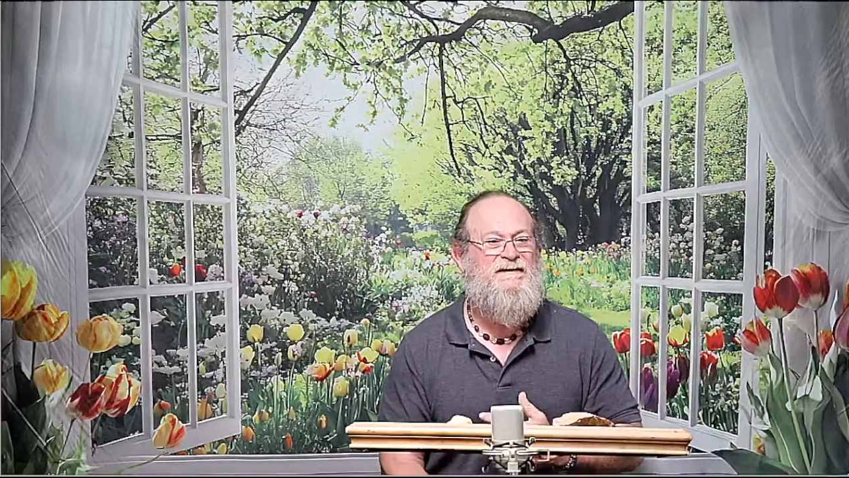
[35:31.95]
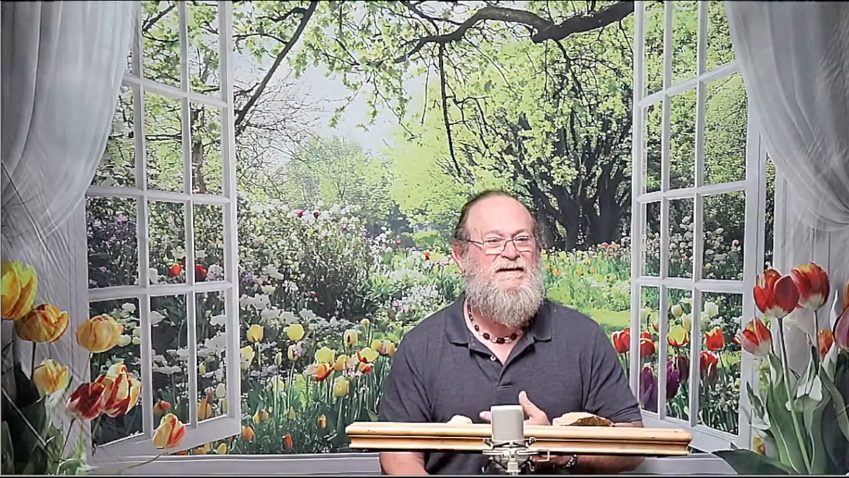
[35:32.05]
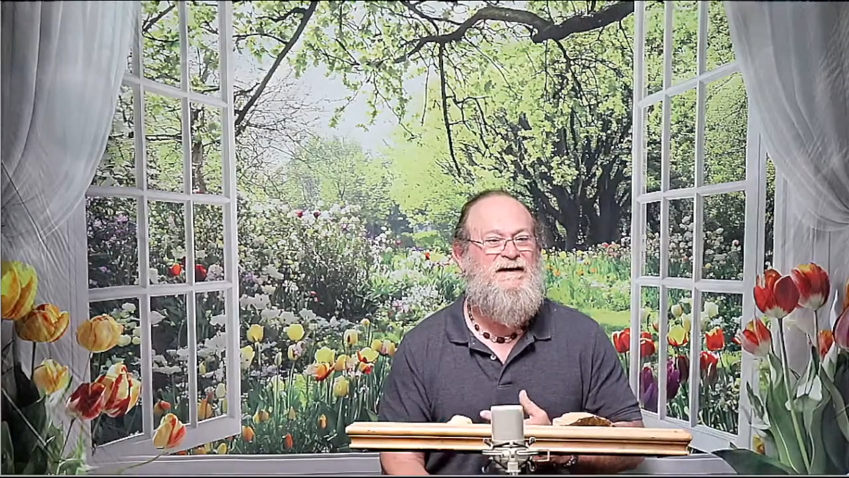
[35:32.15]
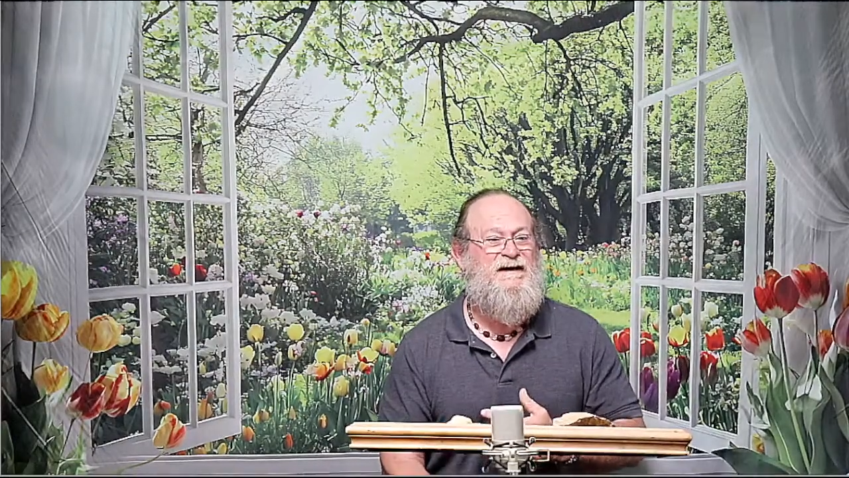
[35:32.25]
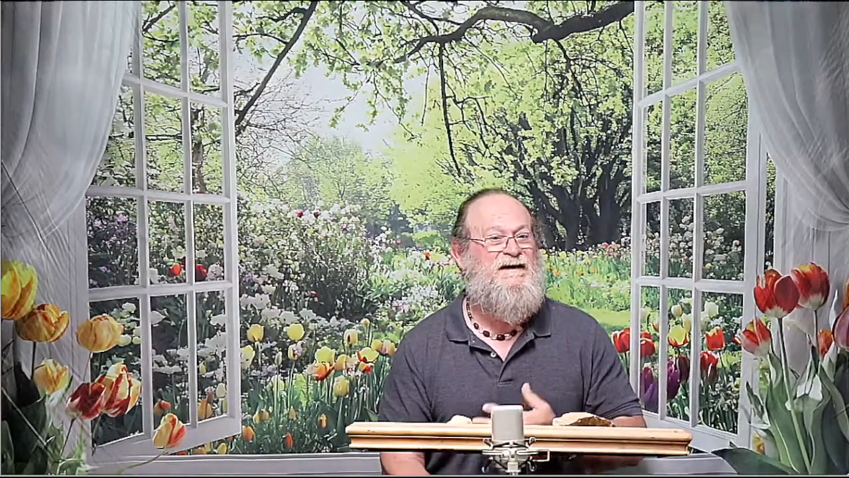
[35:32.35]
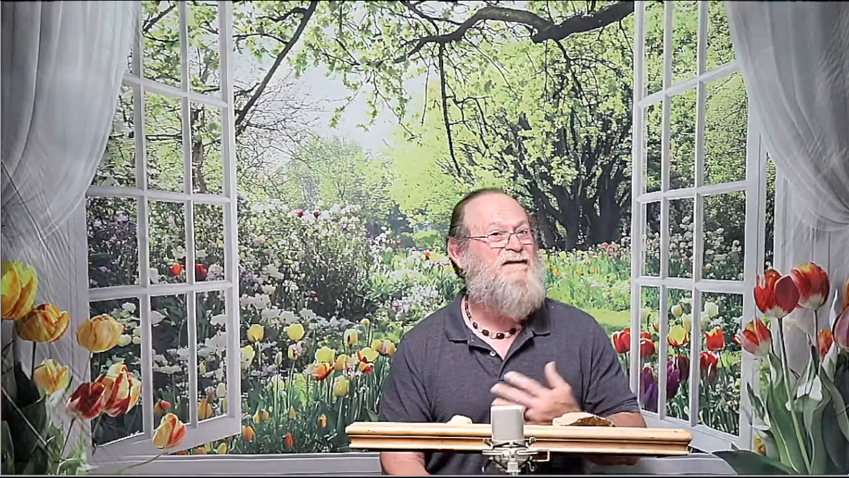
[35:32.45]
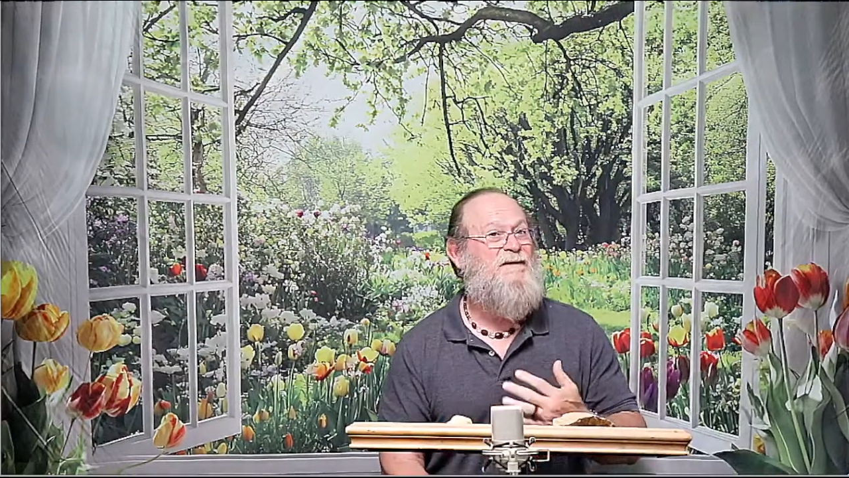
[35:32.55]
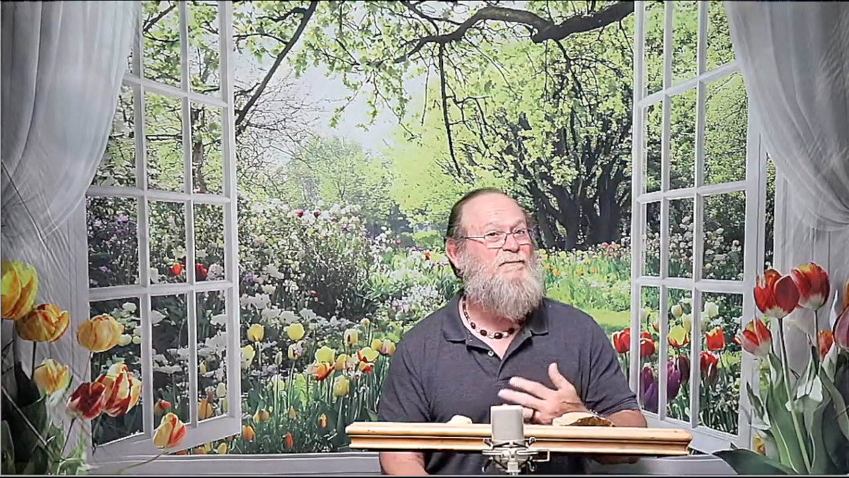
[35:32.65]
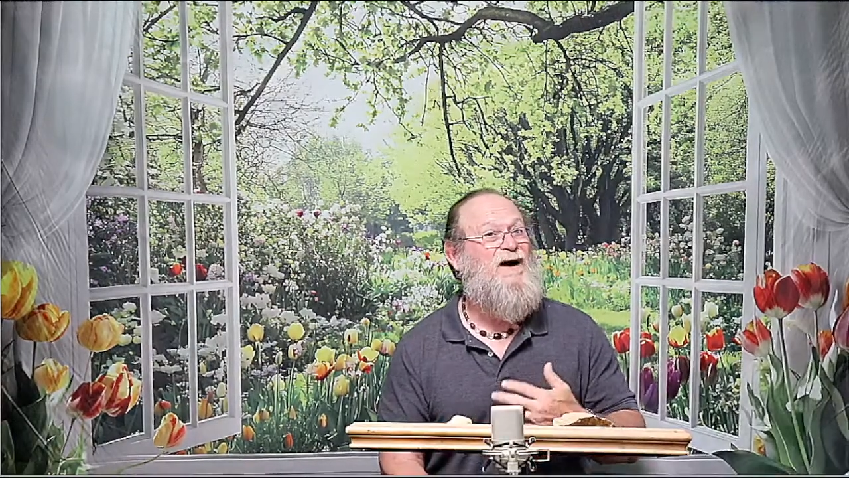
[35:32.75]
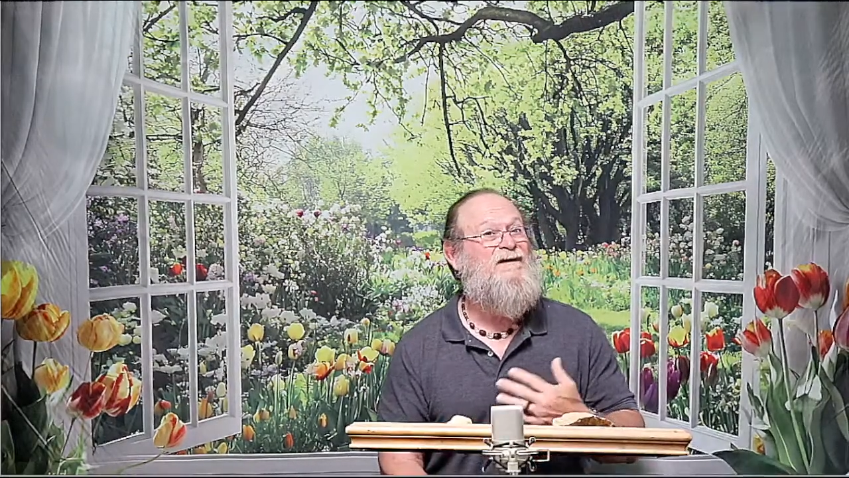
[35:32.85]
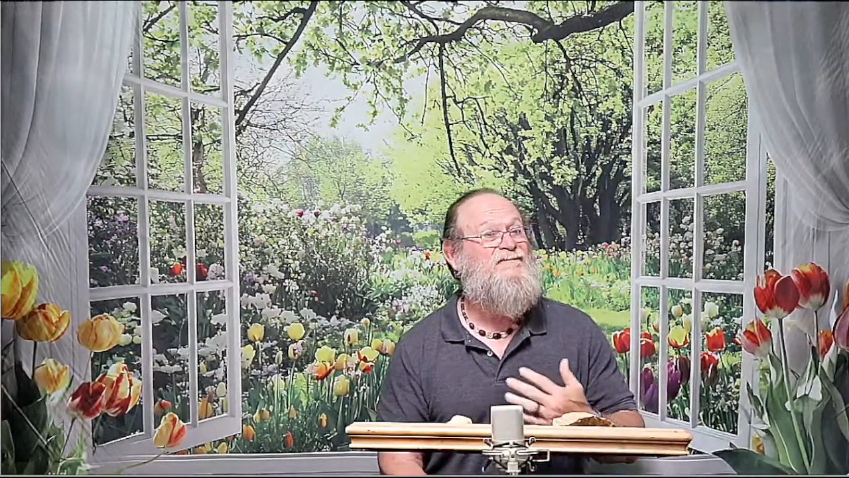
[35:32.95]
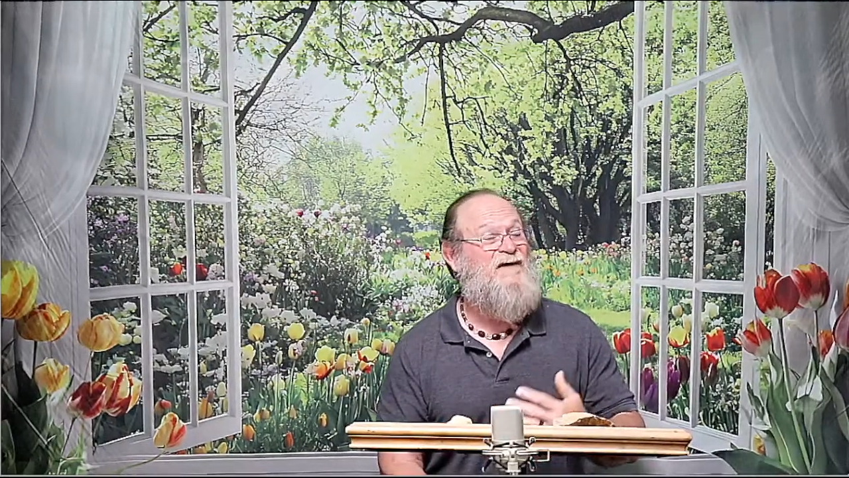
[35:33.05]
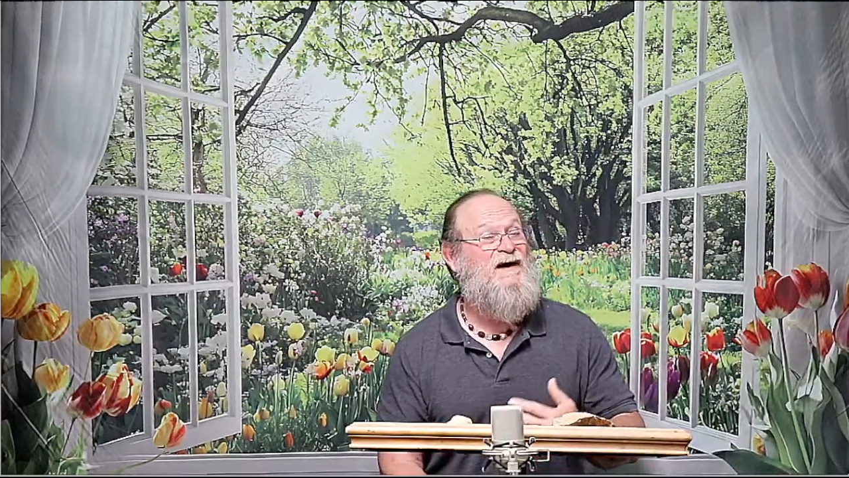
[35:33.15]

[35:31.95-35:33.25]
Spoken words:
It is a modified